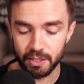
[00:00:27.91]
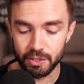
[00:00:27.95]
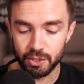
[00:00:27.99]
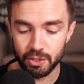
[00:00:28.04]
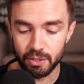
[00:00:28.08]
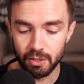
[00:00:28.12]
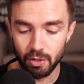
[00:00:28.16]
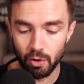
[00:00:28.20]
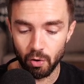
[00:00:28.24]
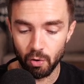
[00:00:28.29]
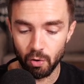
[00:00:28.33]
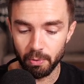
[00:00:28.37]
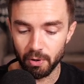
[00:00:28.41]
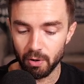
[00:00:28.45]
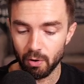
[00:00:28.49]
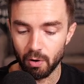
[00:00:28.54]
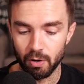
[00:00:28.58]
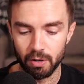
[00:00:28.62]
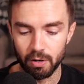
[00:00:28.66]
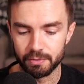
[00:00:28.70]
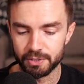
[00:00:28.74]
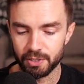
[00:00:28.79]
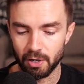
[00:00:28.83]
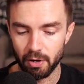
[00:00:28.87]

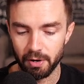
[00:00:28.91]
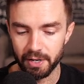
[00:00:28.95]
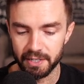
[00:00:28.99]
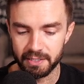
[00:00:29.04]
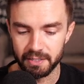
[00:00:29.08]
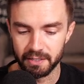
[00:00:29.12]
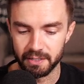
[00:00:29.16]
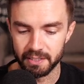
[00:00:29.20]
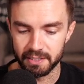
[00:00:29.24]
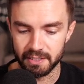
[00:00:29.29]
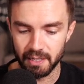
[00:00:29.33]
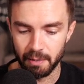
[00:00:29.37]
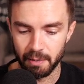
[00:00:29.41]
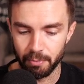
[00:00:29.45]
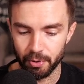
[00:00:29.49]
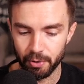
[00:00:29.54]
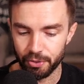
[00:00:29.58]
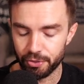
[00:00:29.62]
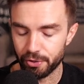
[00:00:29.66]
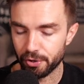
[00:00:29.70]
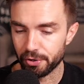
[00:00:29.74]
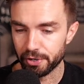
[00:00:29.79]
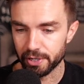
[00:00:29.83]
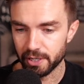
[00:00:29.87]
to December
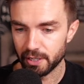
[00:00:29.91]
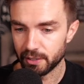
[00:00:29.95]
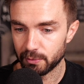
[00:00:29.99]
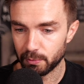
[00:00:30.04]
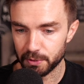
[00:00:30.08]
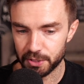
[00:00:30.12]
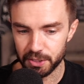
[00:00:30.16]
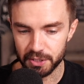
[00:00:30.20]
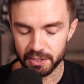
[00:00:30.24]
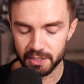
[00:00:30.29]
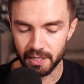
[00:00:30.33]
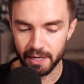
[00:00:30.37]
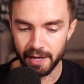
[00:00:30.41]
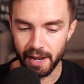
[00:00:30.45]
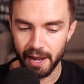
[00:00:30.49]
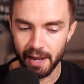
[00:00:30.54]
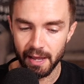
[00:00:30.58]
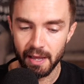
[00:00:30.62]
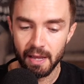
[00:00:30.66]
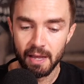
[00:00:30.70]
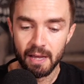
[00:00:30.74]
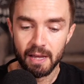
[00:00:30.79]
30th, which is today.